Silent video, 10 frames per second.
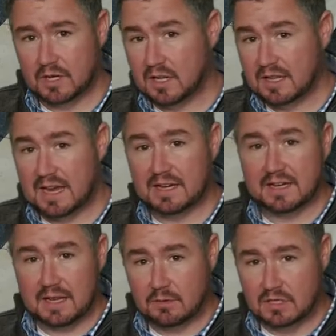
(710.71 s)
a landing
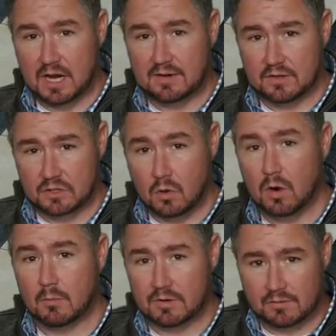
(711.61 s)
outside of a
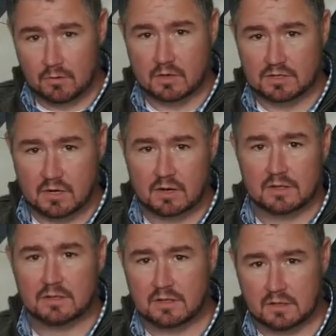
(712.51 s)
door before starting
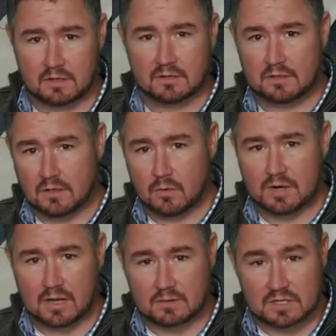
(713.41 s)
to go
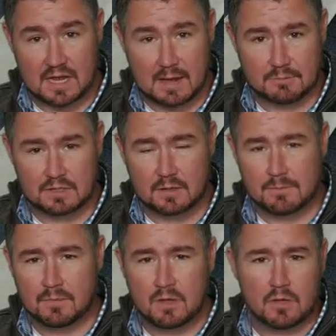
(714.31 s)
down steps.
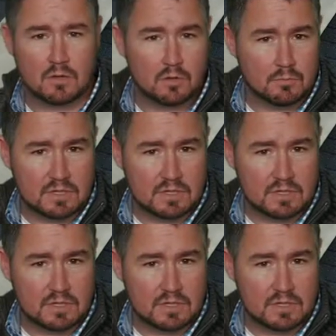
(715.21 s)
Could be